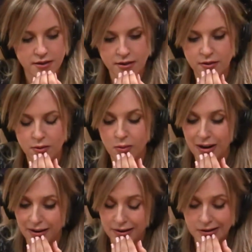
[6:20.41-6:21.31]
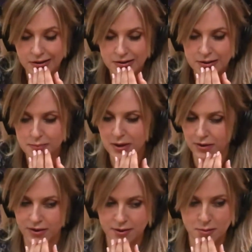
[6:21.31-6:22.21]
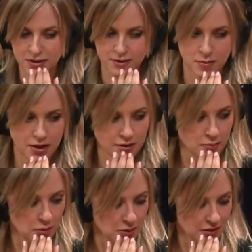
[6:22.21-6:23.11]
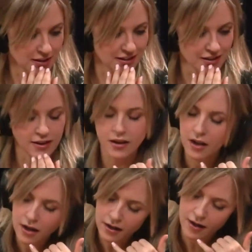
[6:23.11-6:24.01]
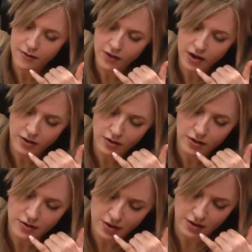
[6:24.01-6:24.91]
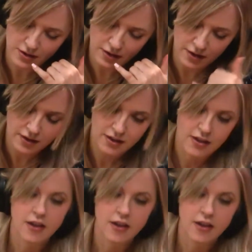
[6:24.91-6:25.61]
I don't know why, because he barely speaks to me at the moment. He's like, yeah, fine, good. Talk to you later.